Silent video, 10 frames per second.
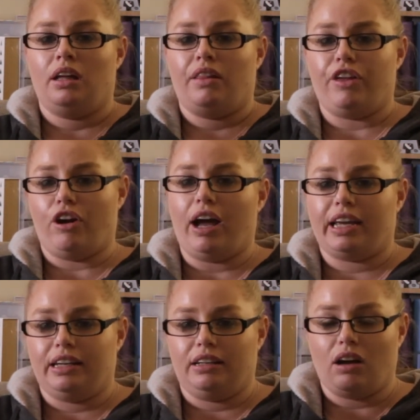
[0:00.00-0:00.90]
that I
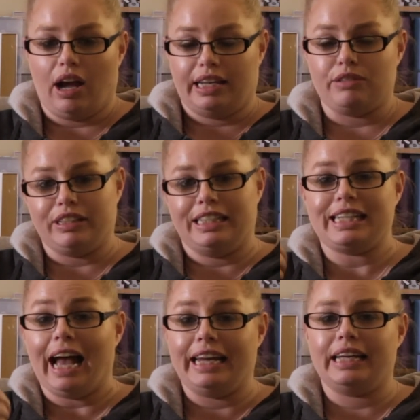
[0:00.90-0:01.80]
can really
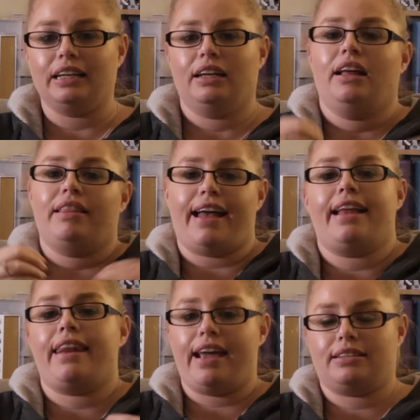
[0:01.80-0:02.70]
take
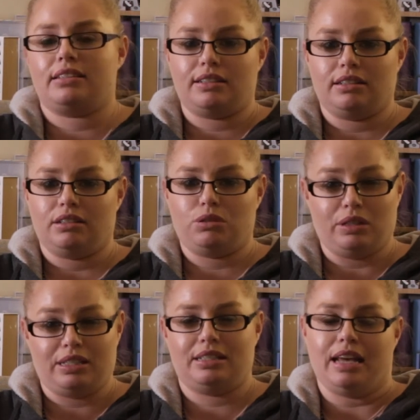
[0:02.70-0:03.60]
that next sort
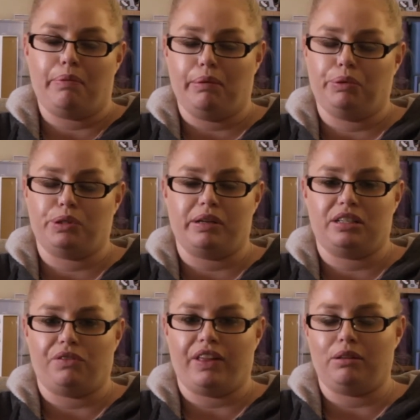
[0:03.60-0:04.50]
of step and push
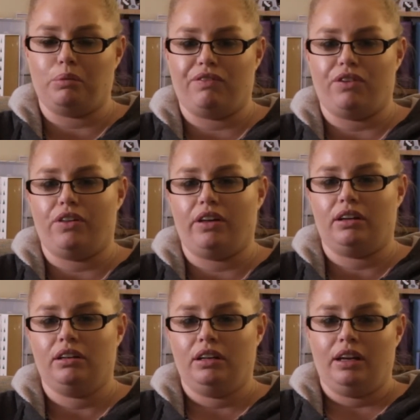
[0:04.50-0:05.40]
myself that little bit further
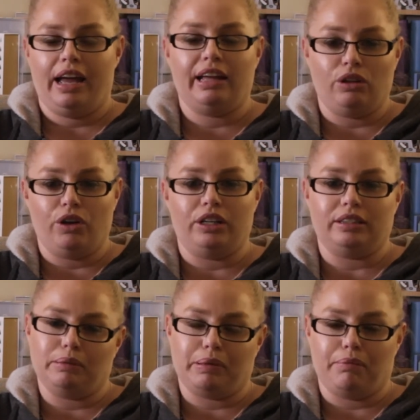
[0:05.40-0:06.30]
and learn a
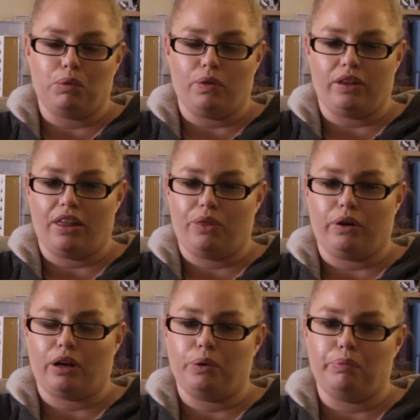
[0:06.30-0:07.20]
little bit more than I thought
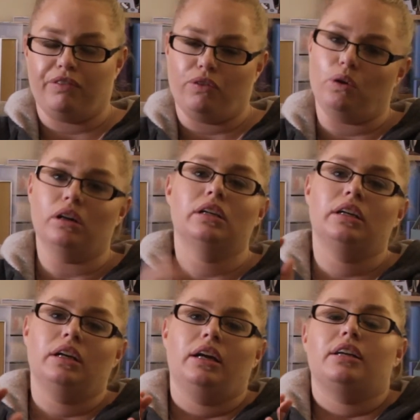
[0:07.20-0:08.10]
I could before.
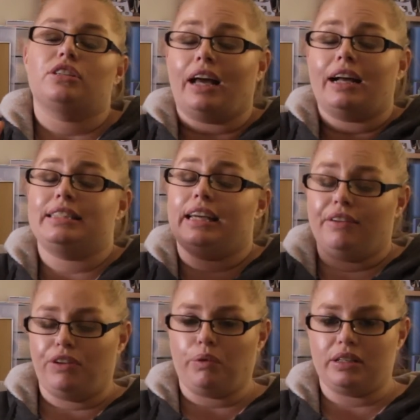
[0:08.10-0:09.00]
So like I said,
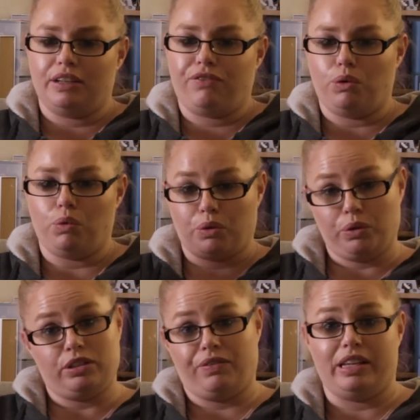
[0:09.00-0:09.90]
if you want to see full
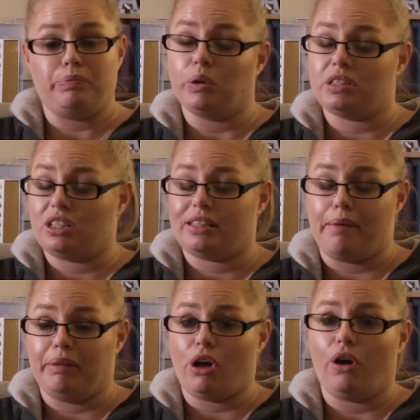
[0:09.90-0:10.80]
walkthroughs of these books, just
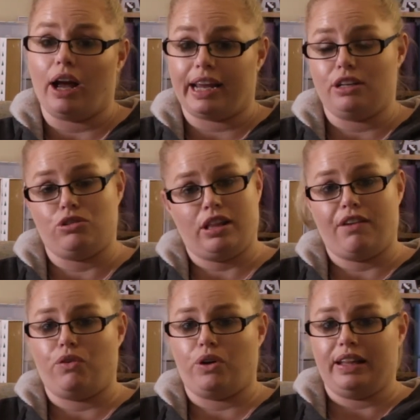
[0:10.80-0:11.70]
let me know. I can do that
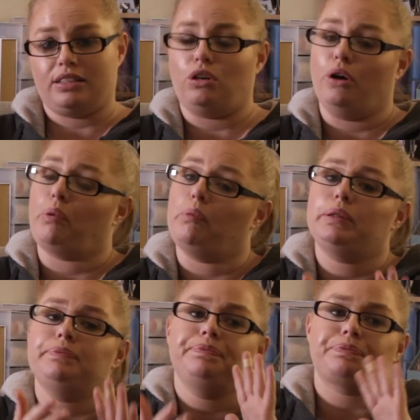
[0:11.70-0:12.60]
for you. That's not a problem.